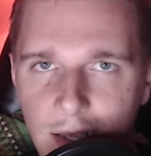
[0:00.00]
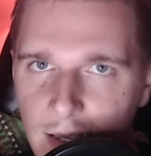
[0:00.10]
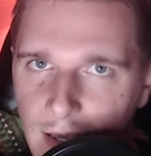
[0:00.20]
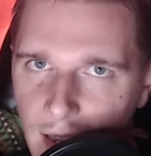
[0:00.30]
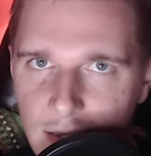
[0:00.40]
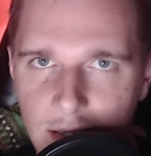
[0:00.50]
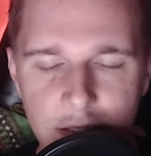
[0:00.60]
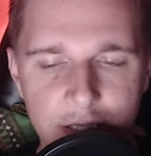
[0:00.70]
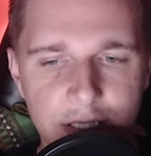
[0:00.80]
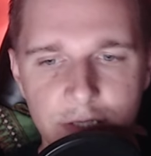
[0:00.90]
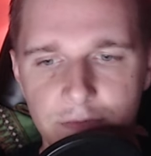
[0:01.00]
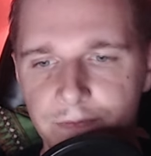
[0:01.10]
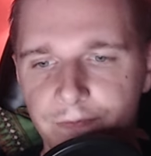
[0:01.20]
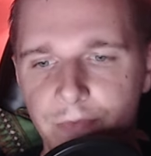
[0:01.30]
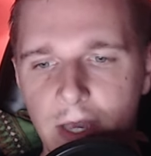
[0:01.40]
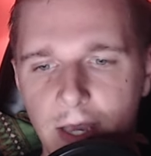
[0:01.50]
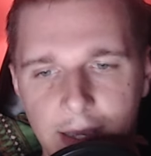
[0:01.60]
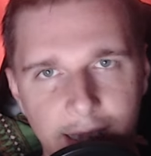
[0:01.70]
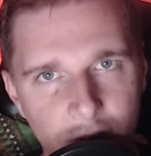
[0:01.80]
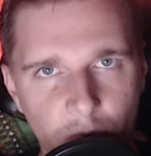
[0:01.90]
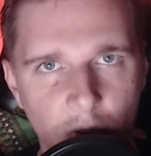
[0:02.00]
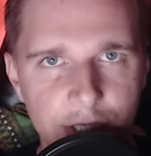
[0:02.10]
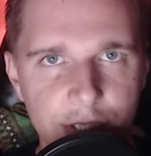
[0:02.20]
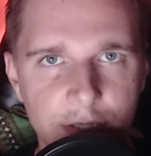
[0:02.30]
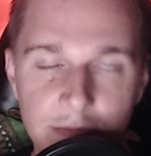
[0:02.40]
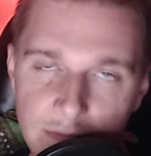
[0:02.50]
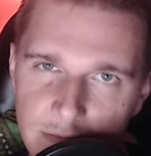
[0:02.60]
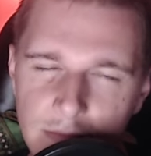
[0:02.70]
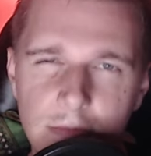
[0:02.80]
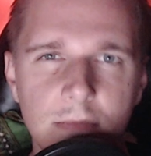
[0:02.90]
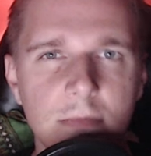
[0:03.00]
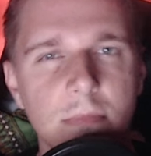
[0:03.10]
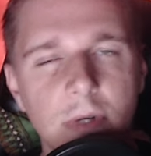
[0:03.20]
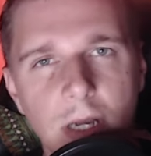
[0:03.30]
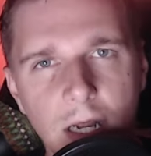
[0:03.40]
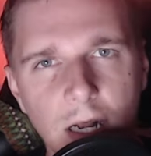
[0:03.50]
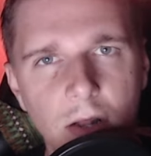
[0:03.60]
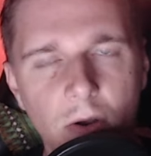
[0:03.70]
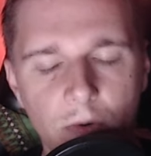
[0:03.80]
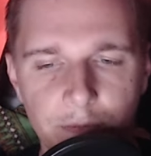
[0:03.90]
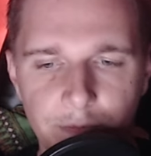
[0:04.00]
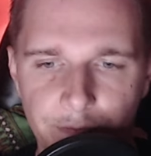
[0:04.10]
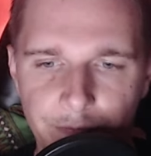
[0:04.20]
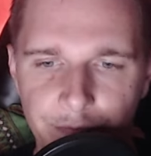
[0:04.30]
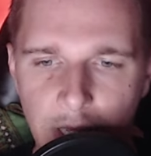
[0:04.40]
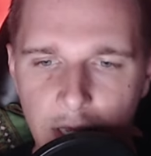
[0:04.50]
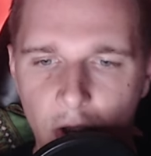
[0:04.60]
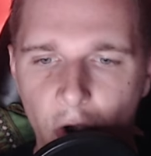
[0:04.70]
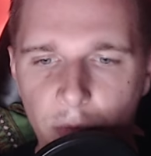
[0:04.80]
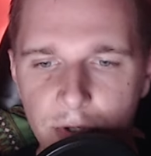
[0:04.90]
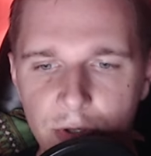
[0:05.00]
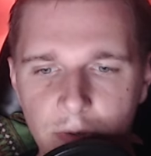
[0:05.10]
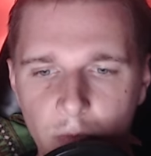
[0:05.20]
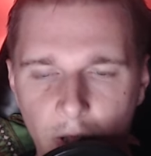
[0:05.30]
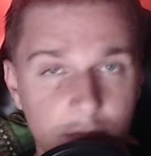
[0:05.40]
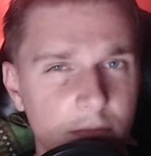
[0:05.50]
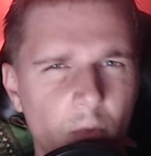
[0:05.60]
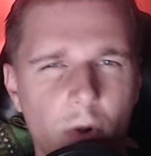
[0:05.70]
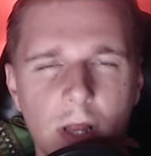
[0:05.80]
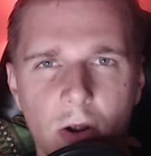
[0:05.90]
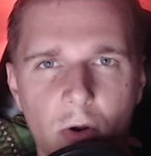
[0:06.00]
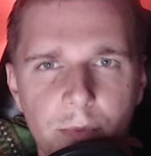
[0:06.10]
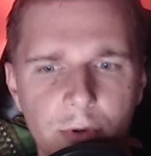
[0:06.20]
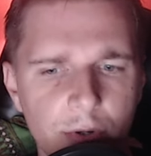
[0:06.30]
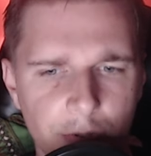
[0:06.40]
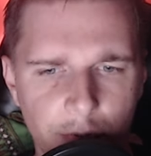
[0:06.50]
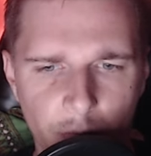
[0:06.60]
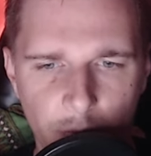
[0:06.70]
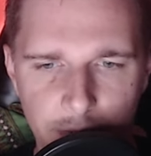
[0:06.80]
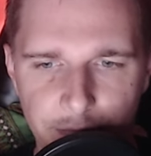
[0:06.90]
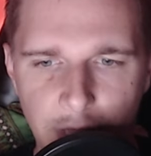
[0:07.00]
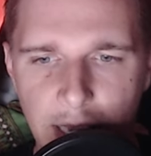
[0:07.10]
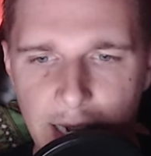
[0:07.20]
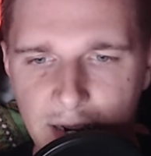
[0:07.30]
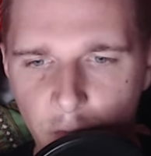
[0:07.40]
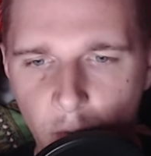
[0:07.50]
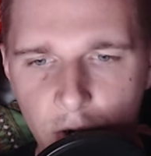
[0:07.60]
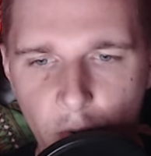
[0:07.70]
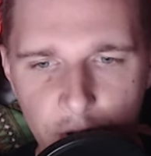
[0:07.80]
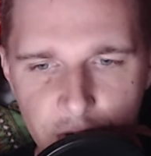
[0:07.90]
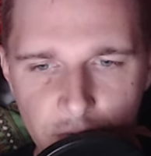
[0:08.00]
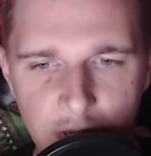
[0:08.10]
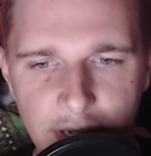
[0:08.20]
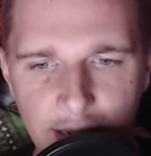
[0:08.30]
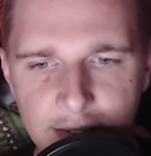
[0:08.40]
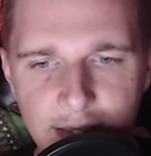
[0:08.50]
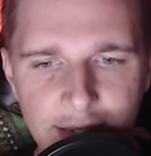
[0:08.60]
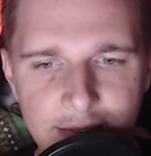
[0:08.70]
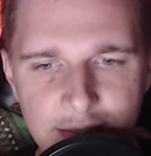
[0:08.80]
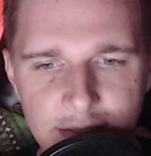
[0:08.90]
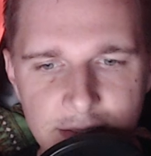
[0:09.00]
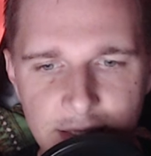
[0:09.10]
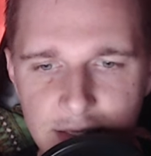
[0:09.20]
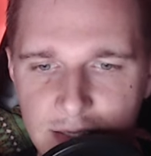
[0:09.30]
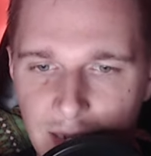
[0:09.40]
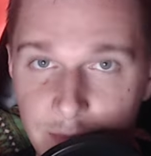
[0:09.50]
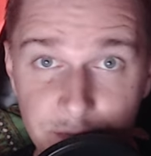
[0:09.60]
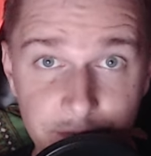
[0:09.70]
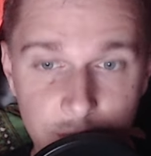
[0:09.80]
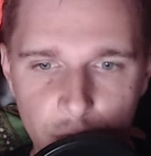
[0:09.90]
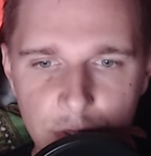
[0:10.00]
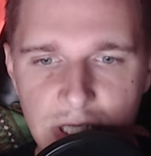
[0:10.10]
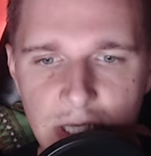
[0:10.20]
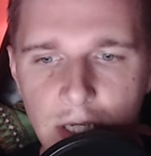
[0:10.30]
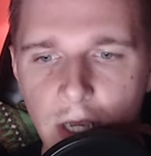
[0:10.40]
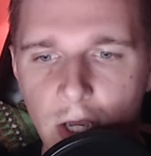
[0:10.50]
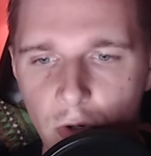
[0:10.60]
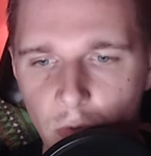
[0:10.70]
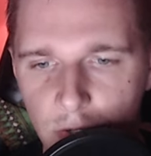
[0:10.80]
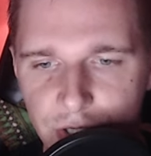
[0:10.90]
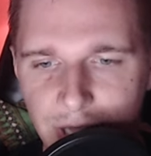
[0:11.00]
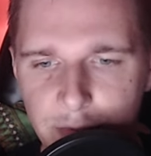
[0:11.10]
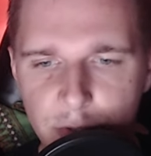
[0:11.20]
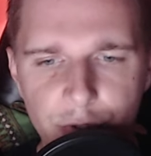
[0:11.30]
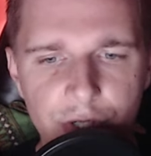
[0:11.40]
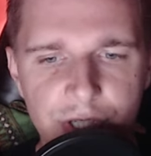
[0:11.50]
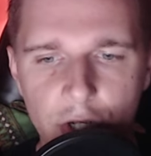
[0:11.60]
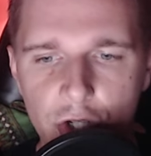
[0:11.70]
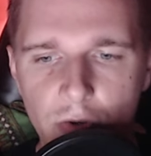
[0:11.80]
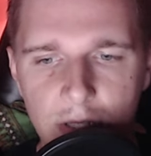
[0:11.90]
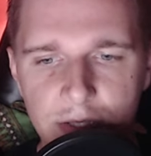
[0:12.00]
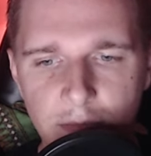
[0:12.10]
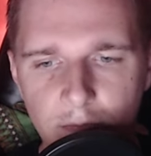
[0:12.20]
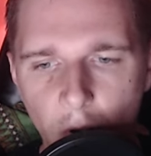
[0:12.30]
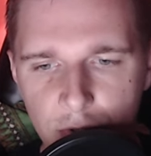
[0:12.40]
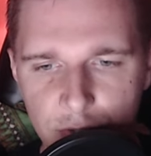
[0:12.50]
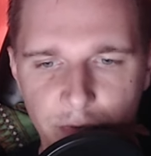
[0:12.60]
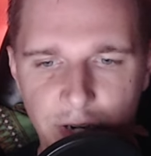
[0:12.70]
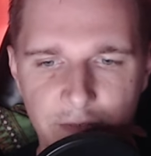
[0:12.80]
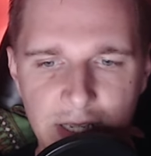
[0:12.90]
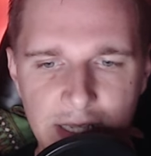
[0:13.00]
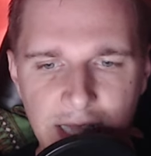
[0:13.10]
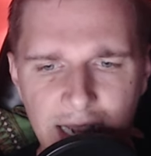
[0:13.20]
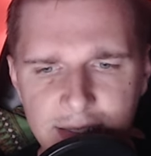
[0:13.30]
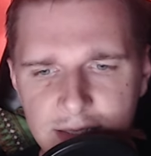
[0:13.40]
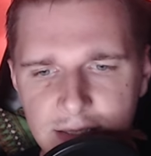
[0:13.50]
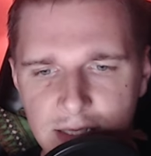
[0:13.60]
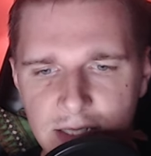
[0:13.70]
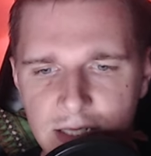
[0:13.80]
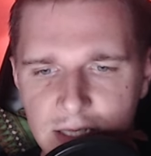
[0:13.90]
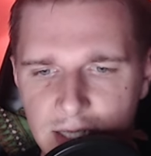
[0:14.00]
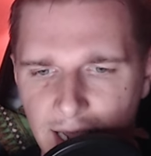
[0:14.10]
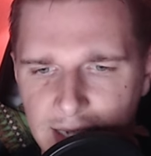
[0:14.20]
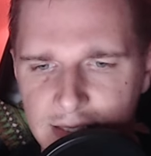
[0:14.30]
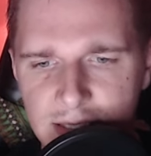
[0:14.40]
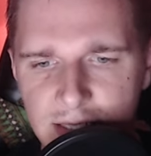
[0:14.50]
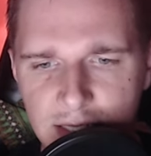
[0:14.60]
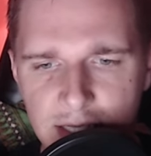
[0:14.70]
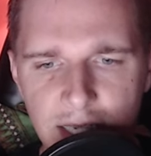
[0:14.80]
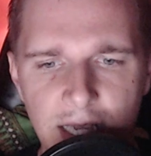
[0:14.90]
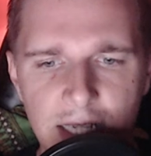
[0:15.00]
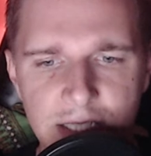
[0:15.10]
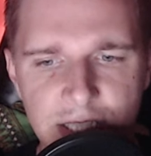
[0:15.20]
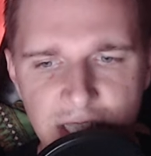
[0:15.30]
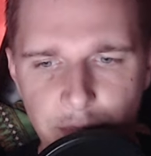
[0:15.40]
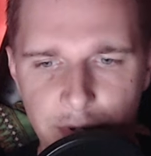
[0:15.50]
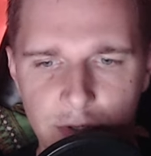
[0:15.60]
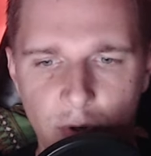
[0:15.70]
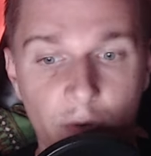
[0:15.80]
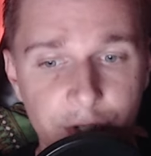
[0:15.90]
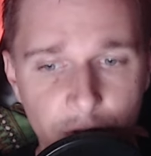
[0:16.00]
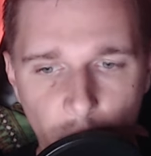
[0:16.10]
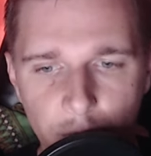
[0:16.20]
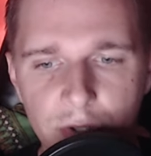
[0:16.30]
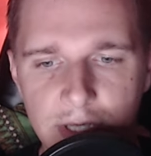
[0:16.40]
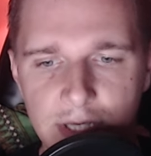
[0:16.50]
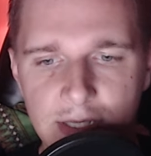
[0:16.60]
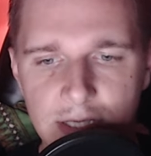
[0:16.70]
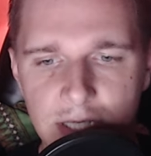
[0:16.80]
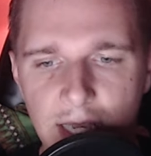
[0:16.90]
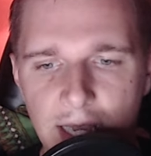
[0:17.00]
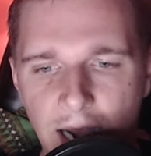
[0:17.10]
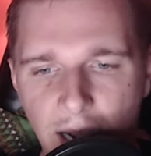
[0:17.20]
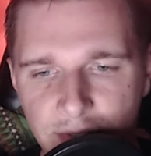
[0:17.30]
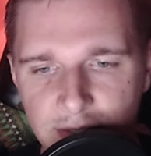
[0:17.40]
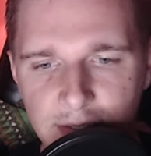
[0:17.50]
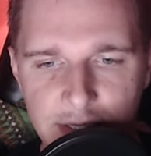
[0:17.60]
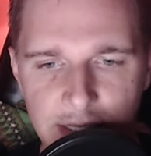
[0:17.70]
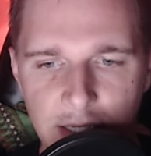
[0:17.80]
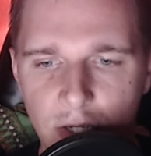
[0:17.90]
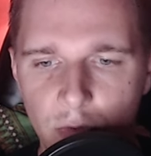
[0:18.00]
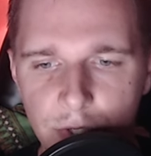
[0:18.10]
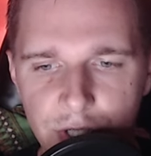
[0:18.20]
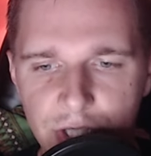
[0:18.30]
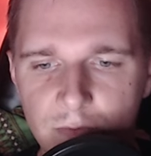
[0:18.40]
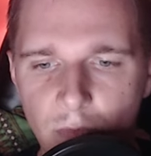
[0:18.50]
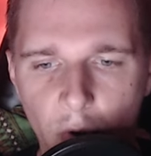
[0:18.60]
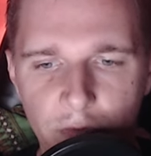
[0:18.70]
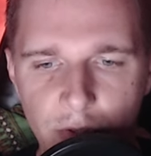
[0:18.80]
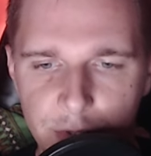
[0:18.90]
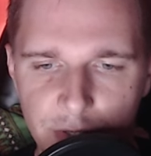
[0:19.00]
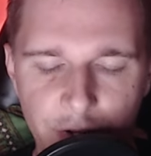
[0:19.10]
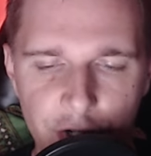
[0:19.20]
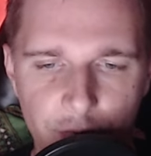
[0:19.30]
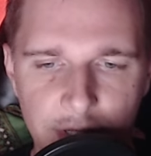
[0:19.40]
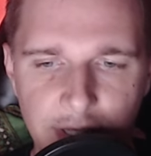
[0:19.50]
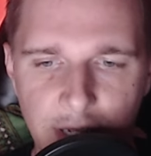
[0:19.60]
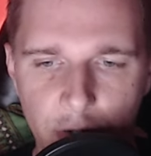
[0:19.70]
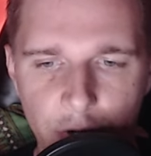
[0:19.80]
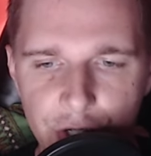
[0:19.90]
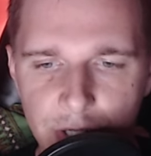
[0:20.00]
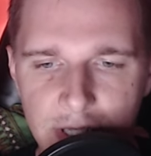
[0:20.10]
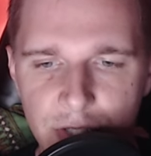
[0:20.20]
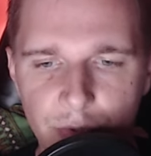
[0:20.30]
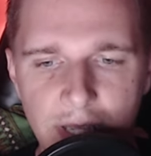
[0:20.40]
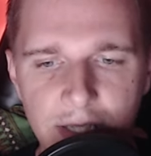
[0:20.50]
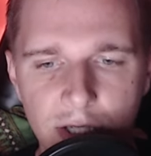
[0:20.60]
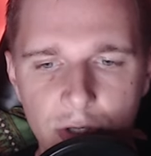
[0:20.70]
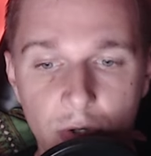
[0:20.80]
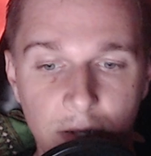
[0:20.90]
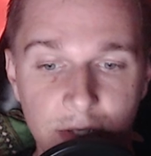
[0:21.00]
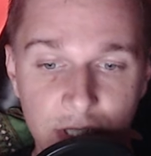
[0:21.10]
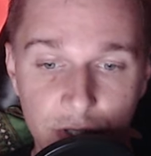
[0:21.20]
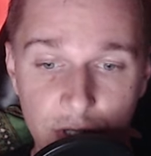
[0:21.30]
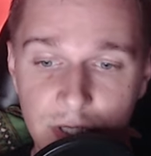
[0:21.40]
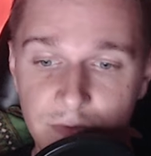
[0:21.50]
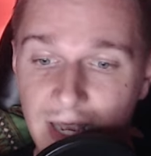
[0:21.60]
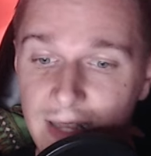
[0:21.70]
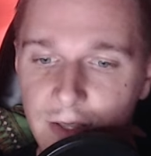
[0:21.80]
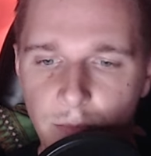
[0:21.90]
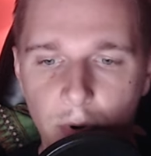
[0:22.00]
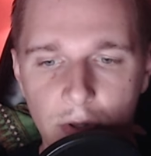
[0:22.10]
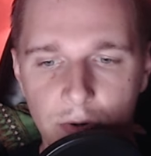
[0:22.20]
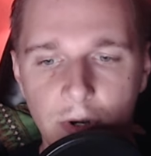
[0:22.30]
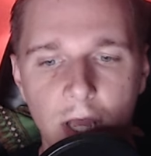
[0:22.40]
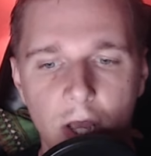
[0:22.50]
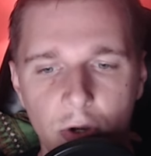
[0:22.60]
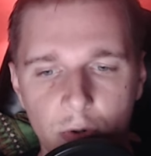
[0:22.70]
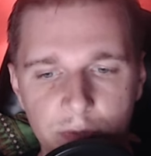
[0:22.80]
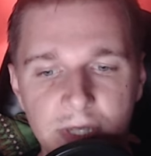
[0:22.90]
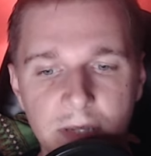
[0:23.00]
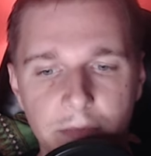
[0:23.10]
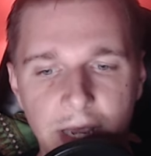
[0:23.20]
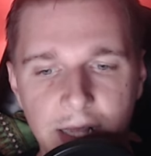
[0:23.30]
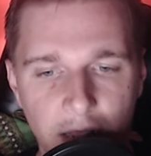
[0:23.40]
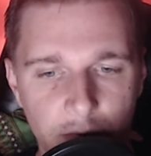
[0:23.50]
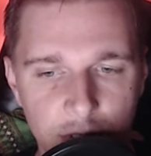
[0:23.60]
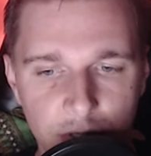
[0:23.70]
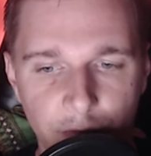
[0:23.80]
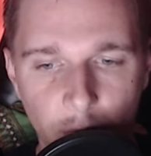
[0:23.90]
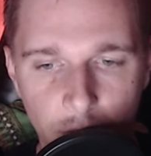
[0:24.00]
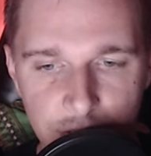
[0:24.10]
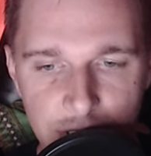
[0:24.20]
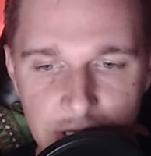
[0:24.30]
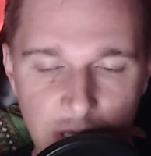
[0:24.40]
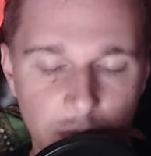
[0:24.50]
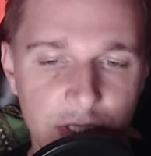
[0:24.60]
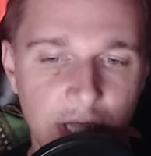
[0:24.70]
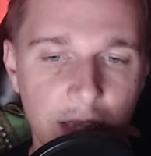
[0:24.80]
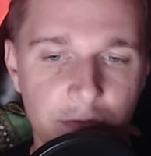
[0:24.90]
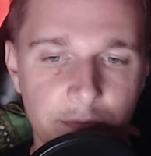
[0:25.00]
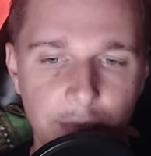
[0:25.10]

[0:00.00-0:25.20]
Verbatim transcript: asks, Hey Rust, hello. Hope you're doing well. Well, I hope you're doing well. I have one question regarding identity and types. Hmm, juicy. Which types would you say struggle the most with having an identity, identity separate of their communities? Another thing, which is more of an observation rather than a question, is relating to how the suggestive and the polar could be the main areas of focus in someone's life.